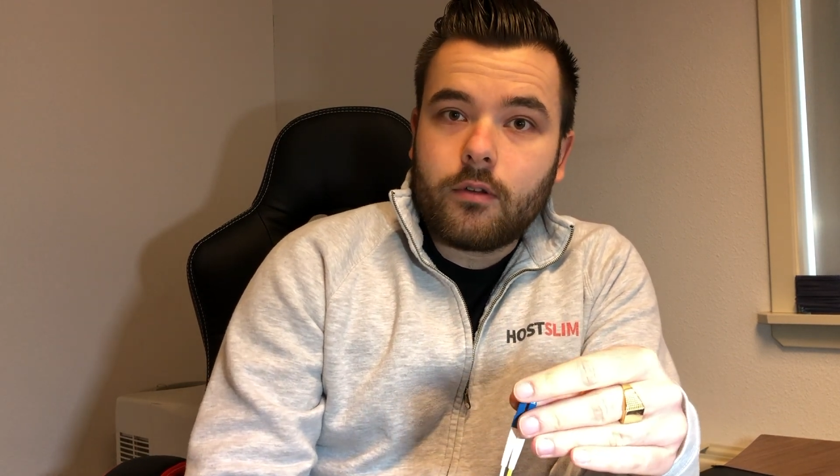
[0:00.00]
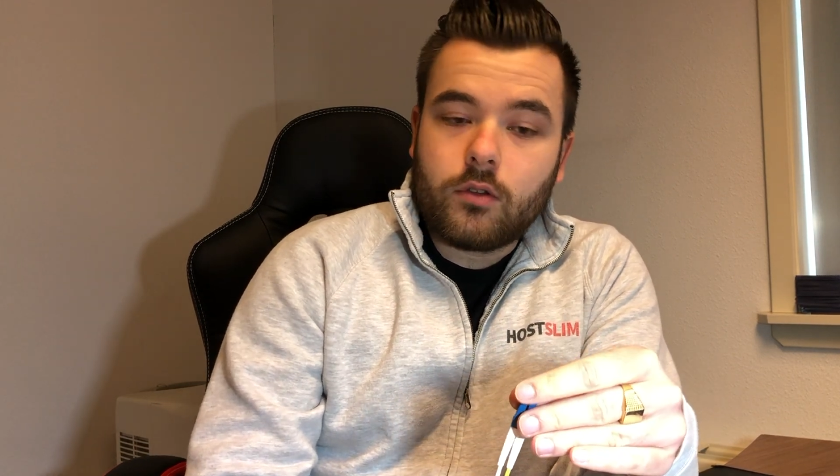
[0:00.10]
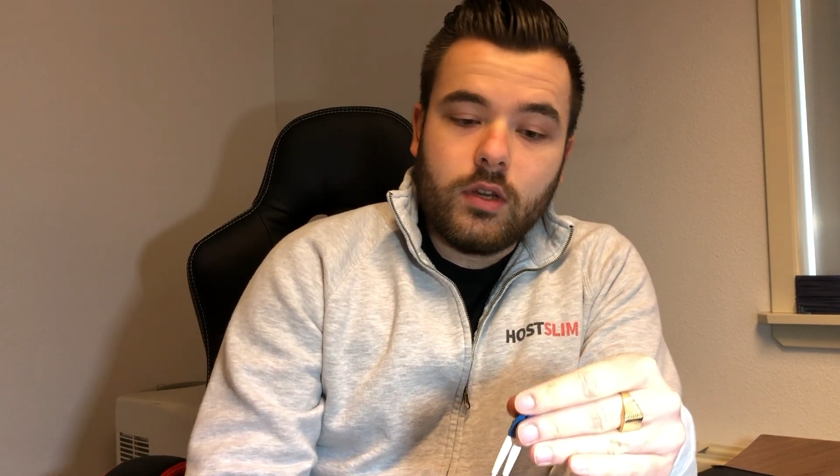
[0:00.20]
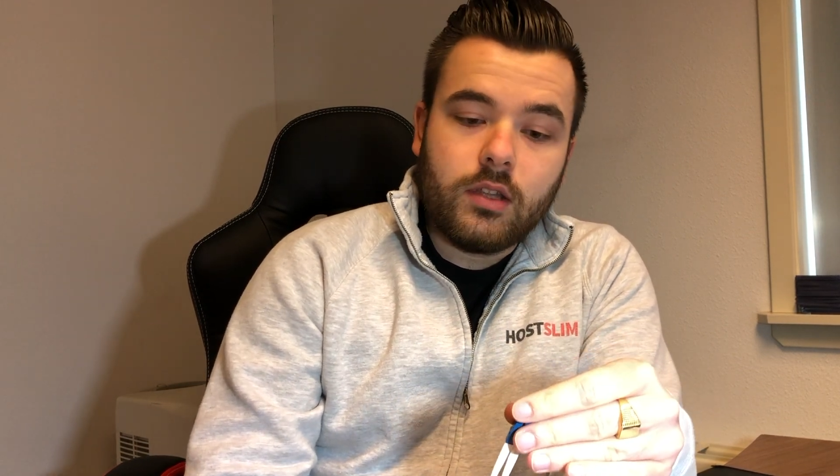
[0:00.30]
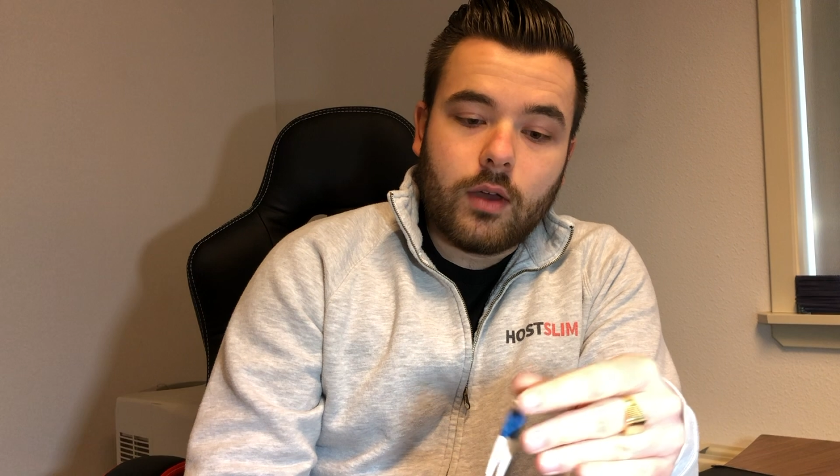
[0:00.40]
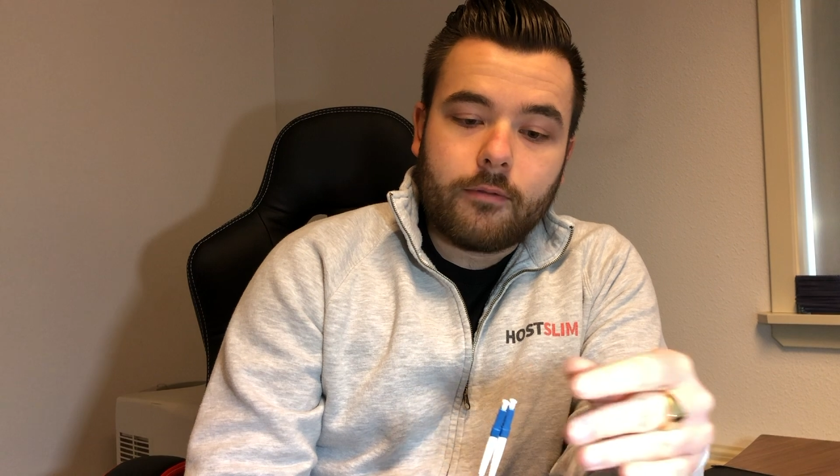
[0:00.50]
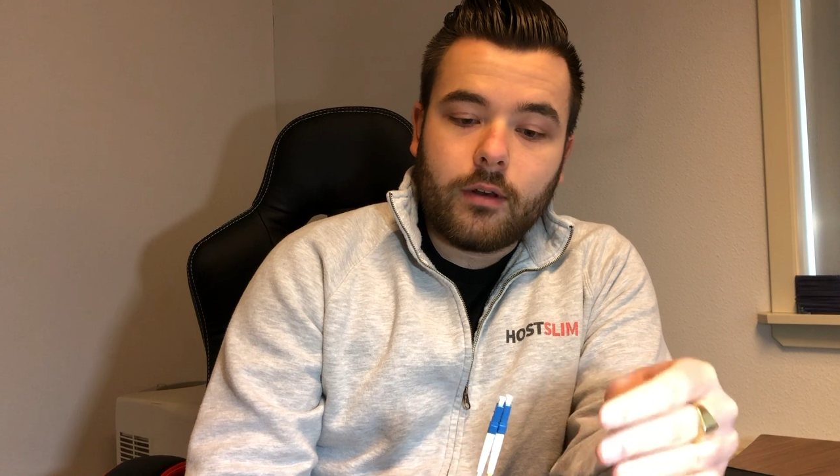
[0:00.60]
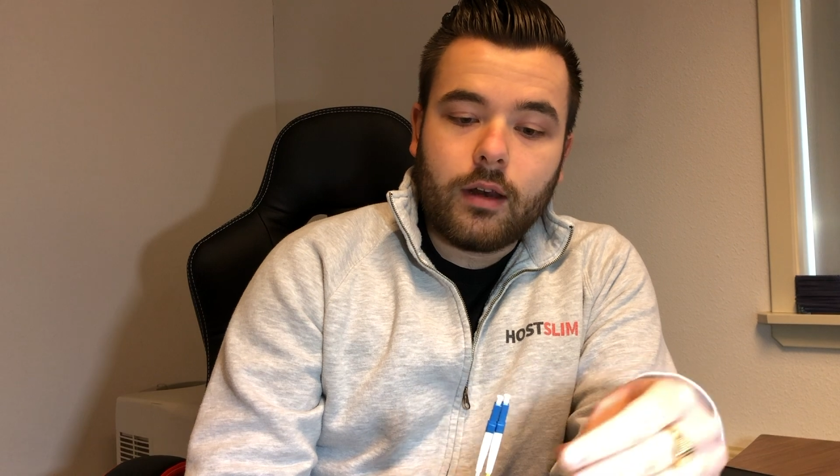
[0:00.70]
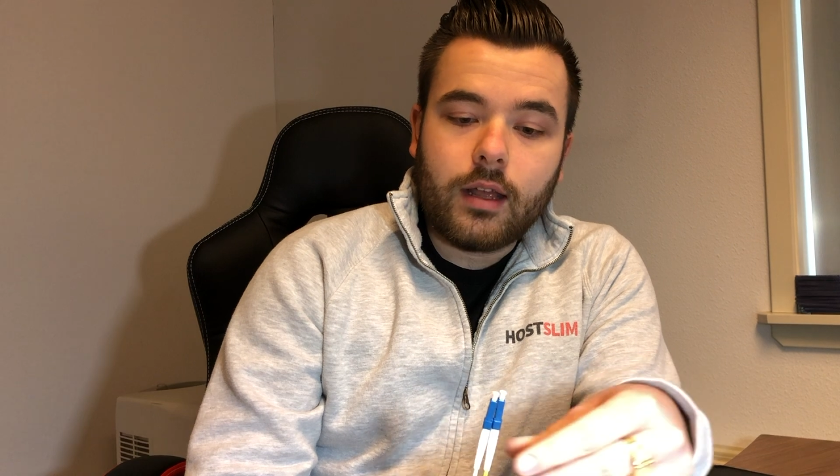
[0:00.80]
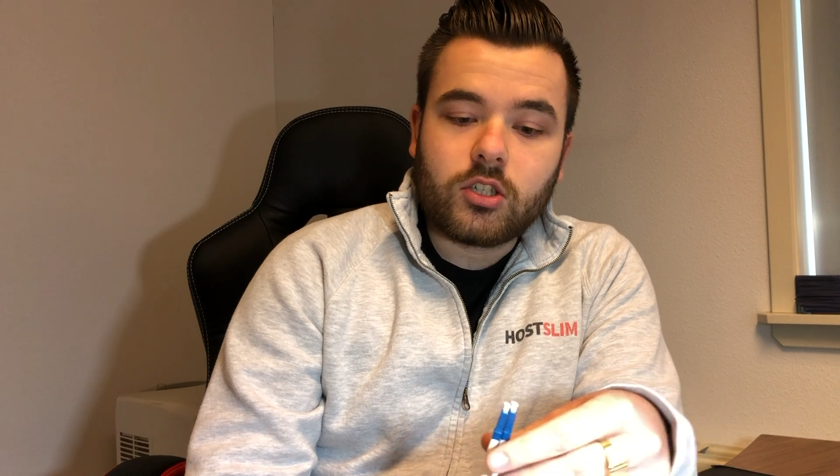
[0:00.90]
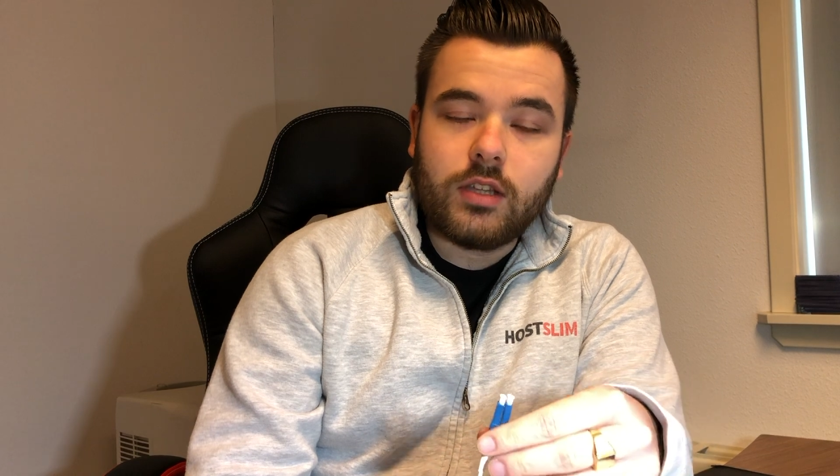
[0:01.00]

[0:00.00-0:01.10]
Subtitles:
need to have less